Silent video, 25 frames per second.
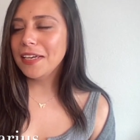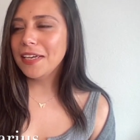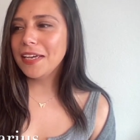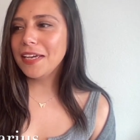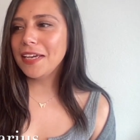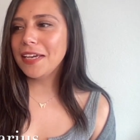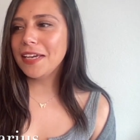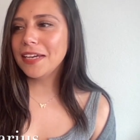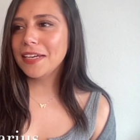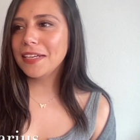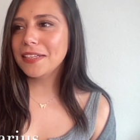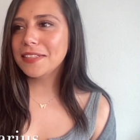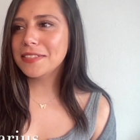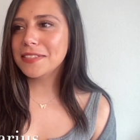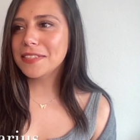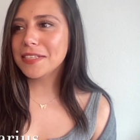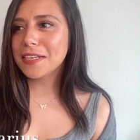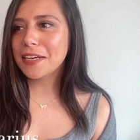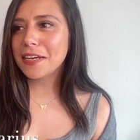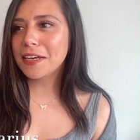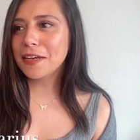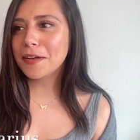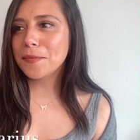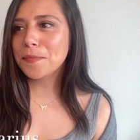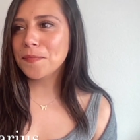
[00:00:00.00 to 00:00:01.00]
And
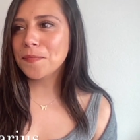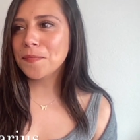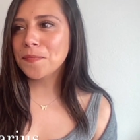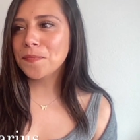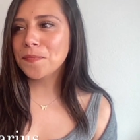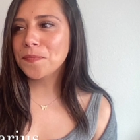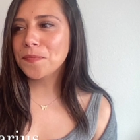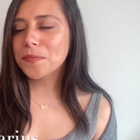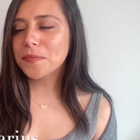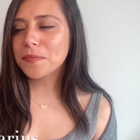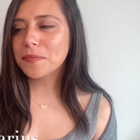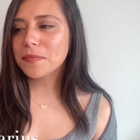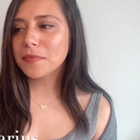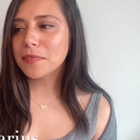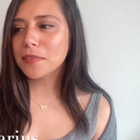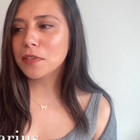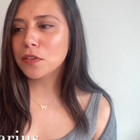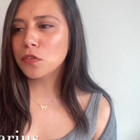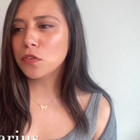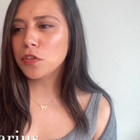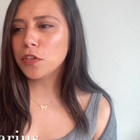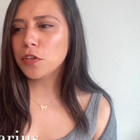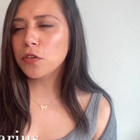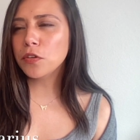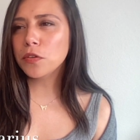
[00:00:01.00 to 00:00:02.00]
um,
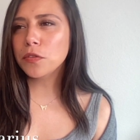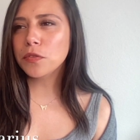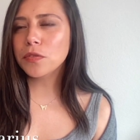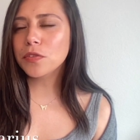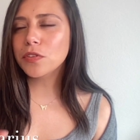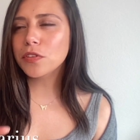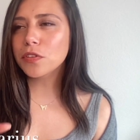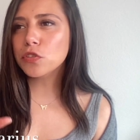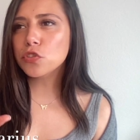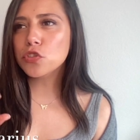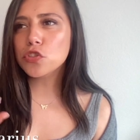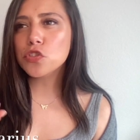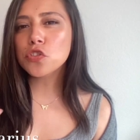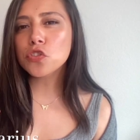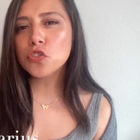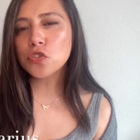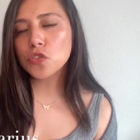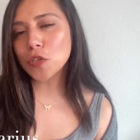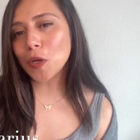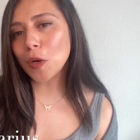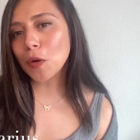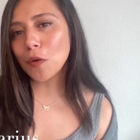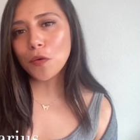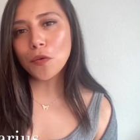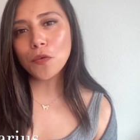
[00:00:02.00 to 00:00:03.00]
they're they're just
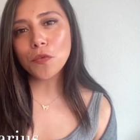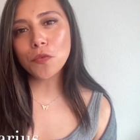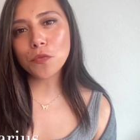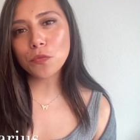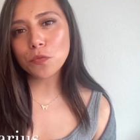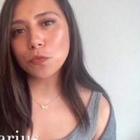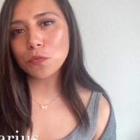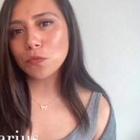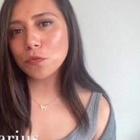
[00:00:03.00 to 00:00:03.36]
so